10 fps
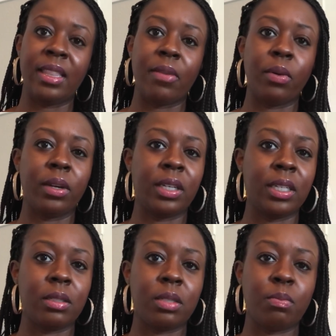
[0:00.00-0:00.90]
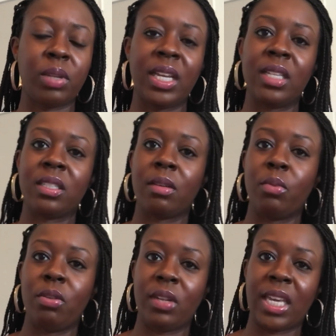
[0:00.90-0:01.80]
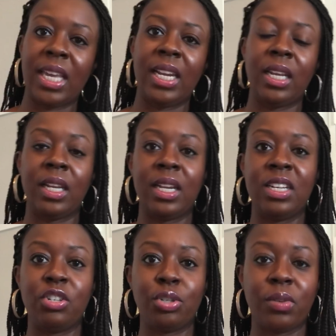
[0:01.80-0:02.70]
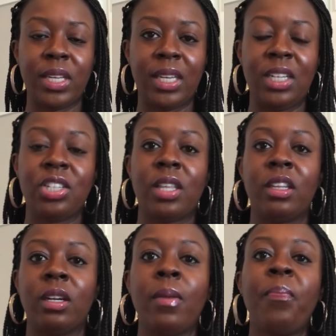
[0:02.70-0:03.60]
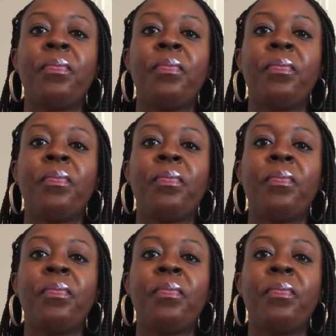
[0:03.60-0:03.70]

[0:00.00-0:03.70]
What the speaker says: and they were in a good place communicating and enjoying each other.